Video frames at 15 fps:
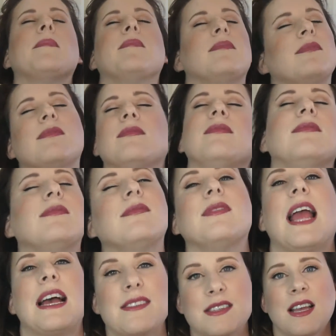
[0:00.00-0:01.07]

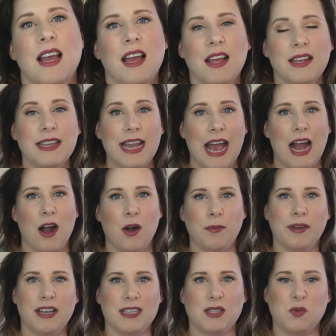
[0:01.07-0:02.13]
Yes. Now,
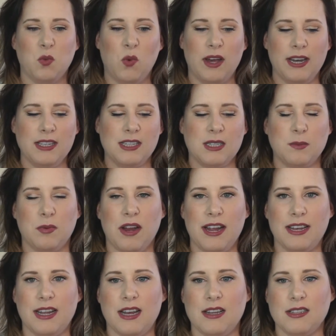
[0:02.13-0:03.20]
because what a
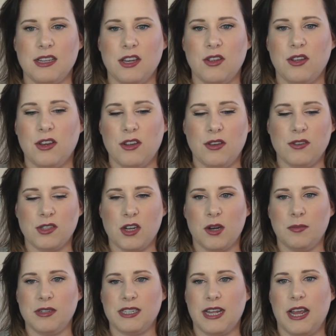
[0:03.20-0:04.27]
spray does, and you can use
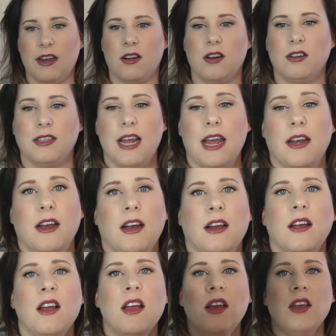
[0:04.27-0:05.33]
Urban Decay All
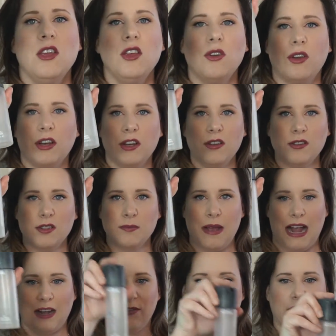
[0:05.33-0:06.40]
Nighter, you could use
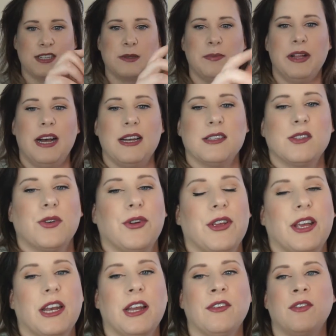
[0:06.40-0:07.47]
MAC Fix Plus, or you
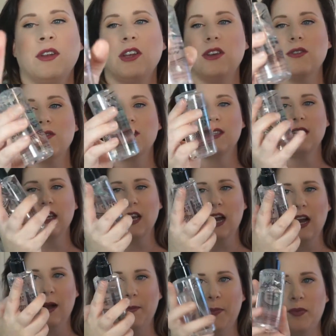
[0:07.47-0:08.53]
could even use the
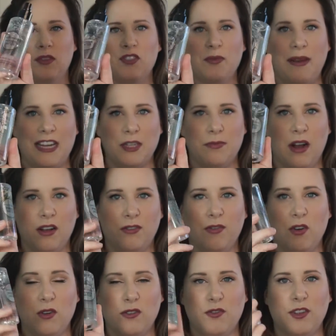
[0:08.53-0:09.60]
Smashbox
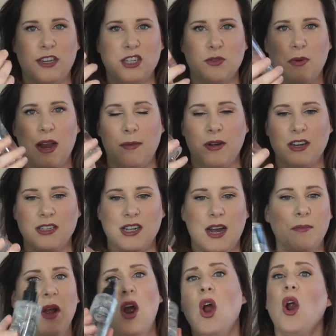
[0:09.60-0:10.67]
Photo Finish Primer on
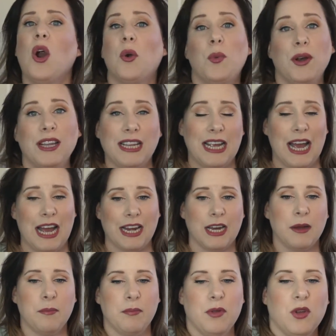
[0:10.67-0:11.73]
top, or really
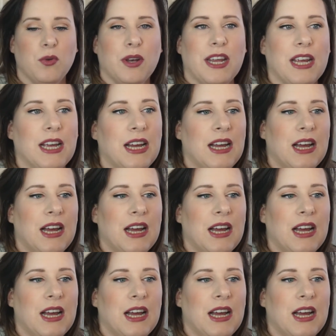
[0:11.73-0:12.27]
any beauty